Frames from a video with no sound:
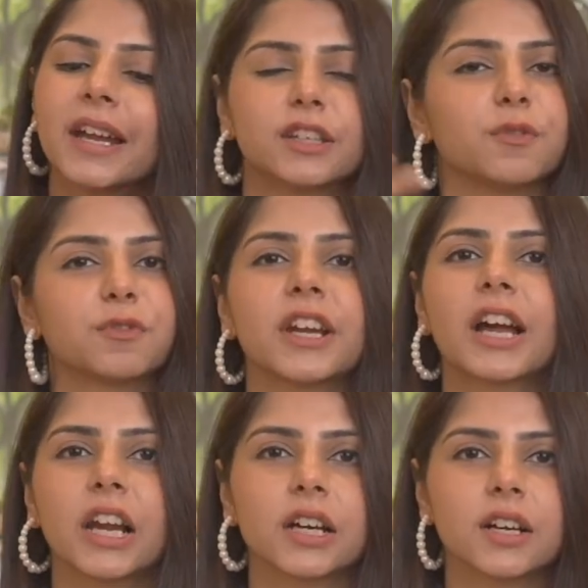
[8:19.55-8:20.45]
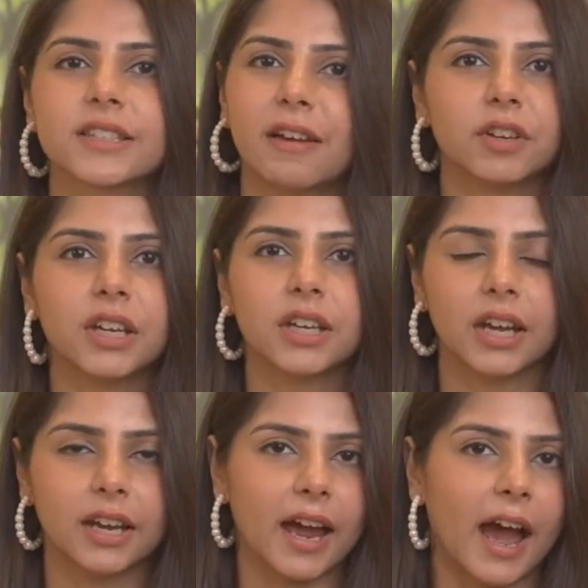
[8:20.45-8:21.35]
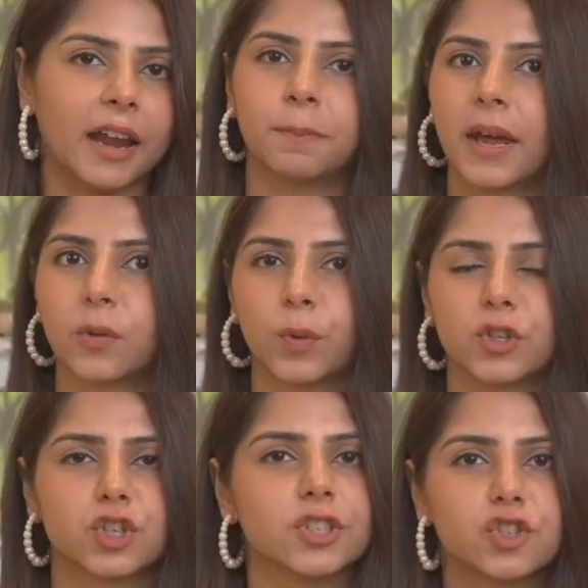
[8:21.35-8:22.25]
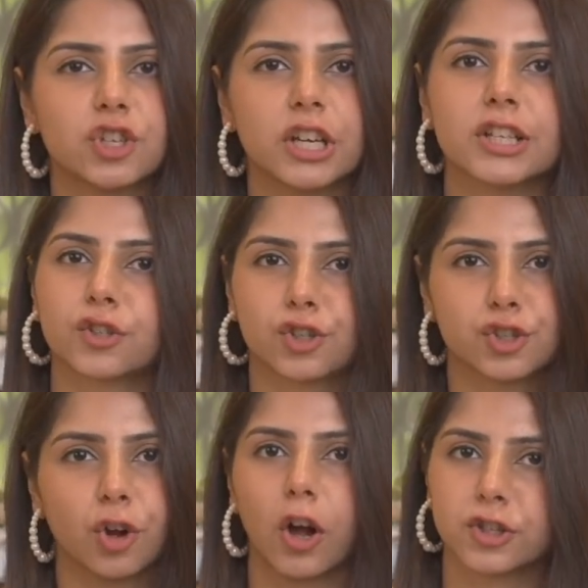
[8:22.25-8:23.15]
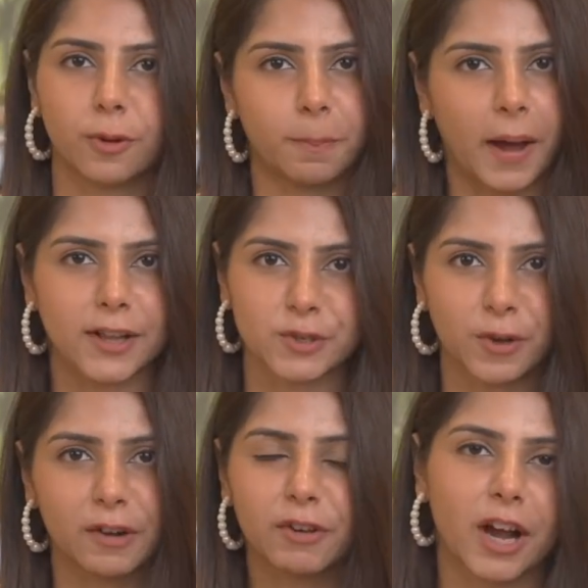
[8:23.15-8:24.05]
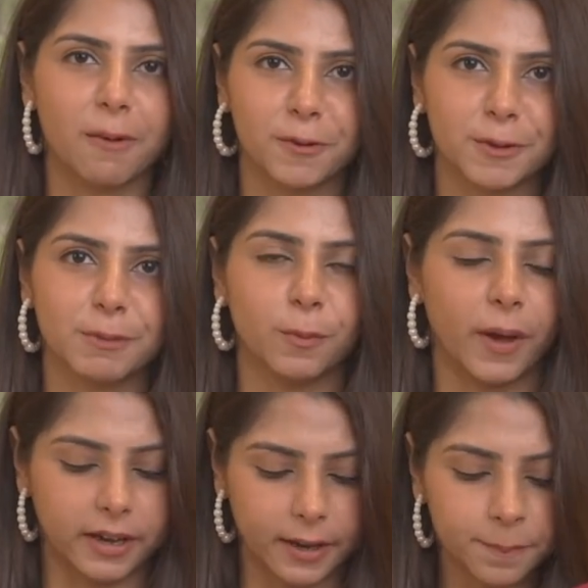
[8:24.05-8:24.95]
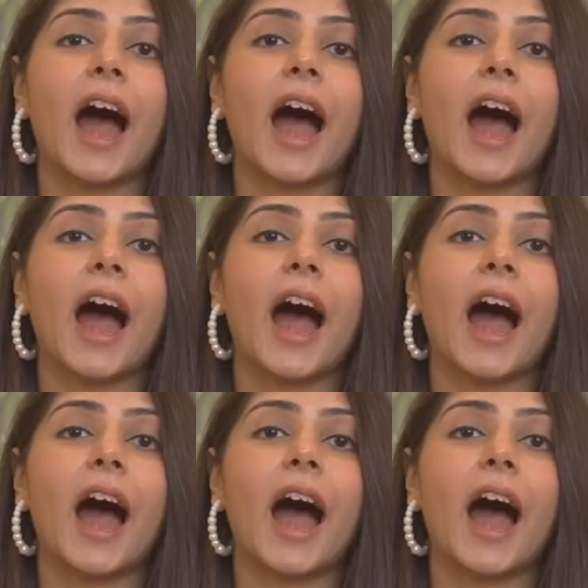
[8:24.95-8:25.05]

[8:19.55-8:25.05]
different colors every day, and pair it with just jeans or shorts or pants or whatever you're comfortable wearing.